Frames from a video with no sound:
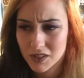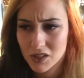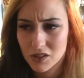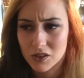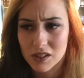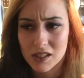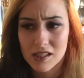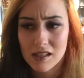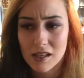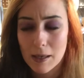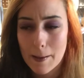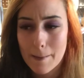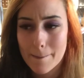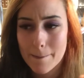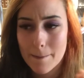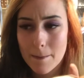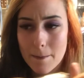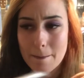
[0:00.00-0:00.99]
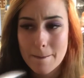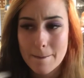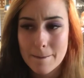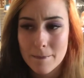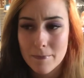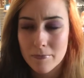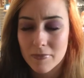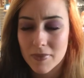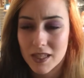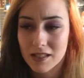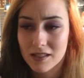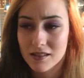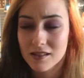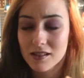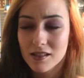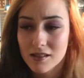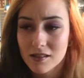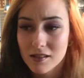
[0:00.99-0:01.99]
it's like
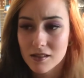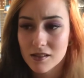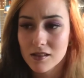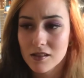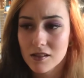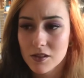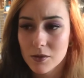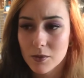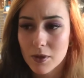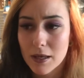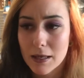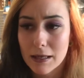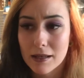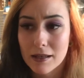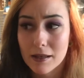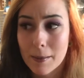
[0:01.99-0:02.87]
consistency to it, like